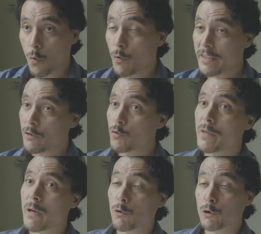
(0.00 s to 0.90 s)
We need to
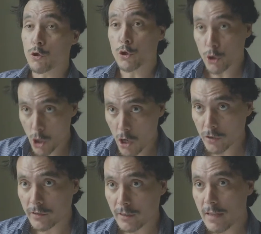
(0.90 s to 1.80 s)
be able to
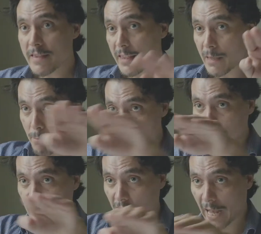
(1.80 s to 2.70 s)
trust that the
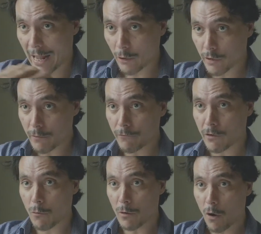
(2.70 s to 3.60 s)
matching algorithm for
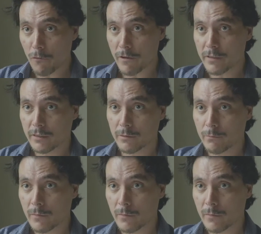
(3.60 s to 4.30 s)
our offers